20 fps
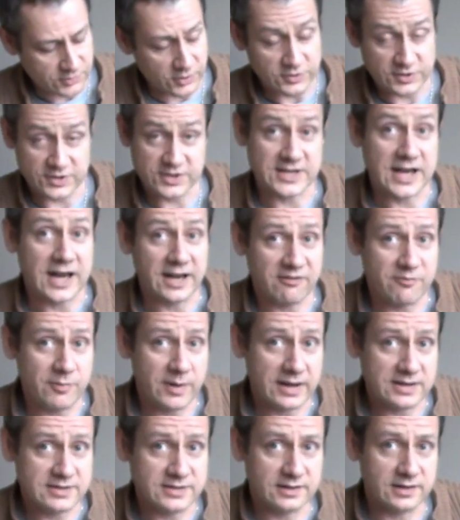save
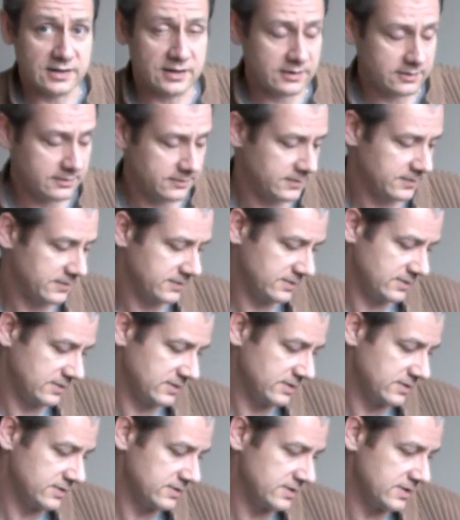basically.
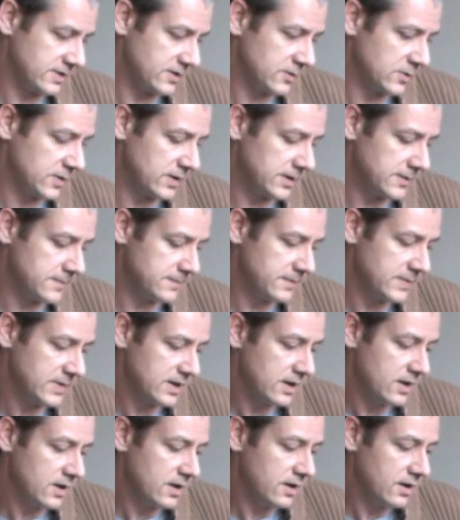So
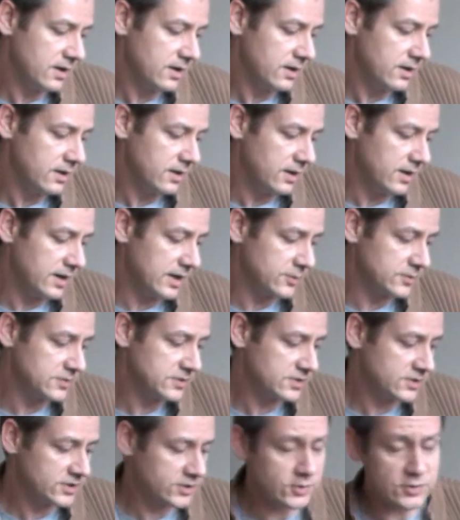it was
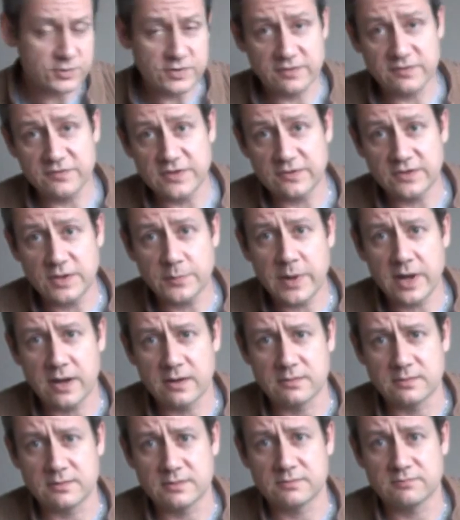
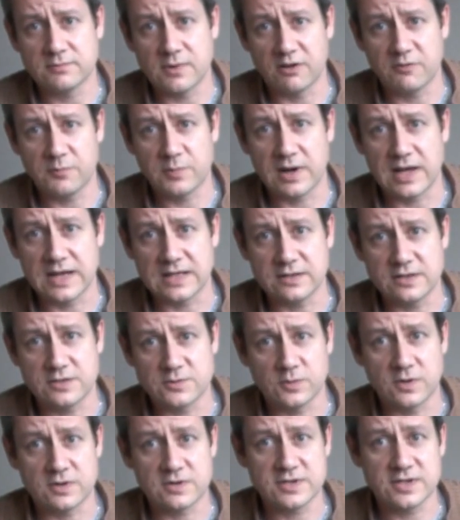£250 off play, this
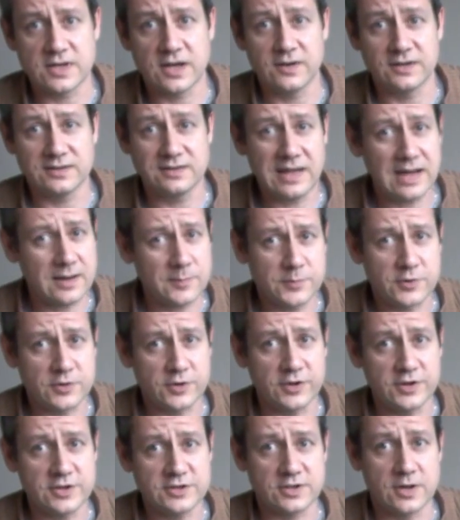was. So at that
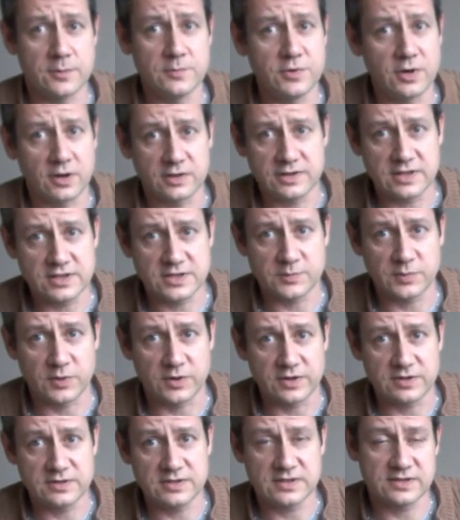price I'm not
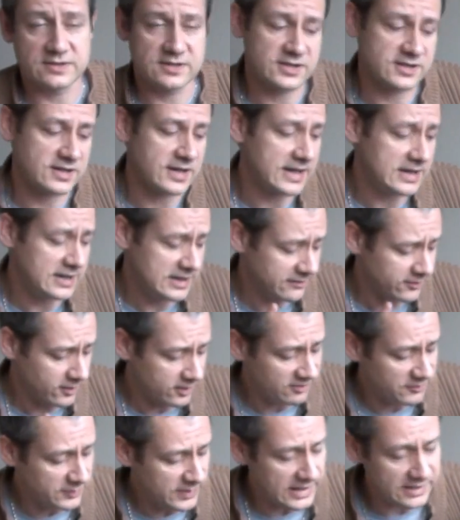disappointed. As I say, if
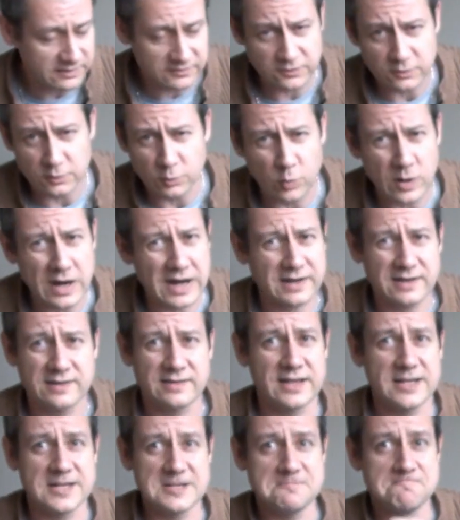I'd have paid full whack,
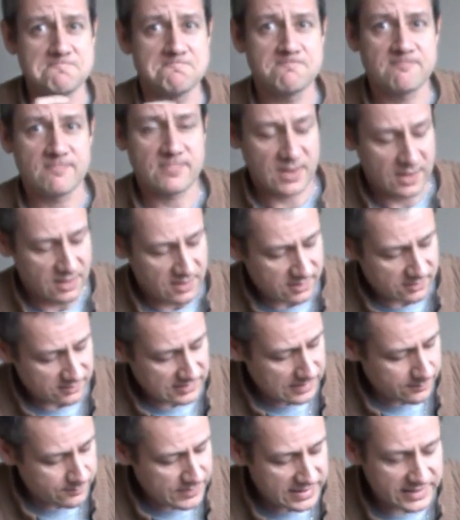then
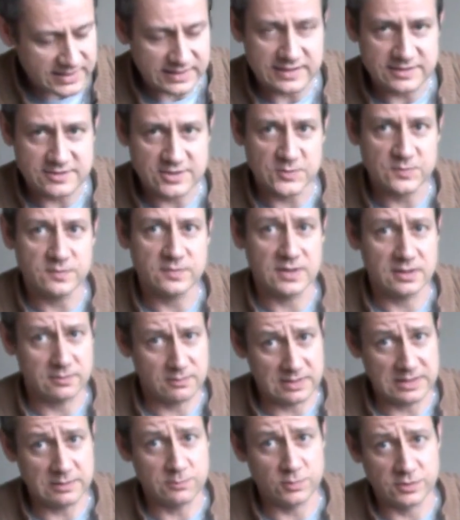that mechanism,
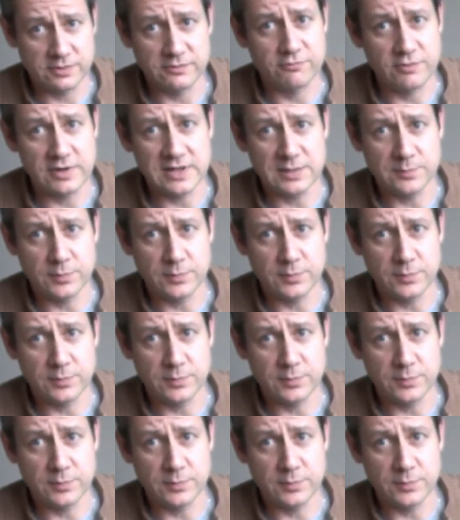it would have really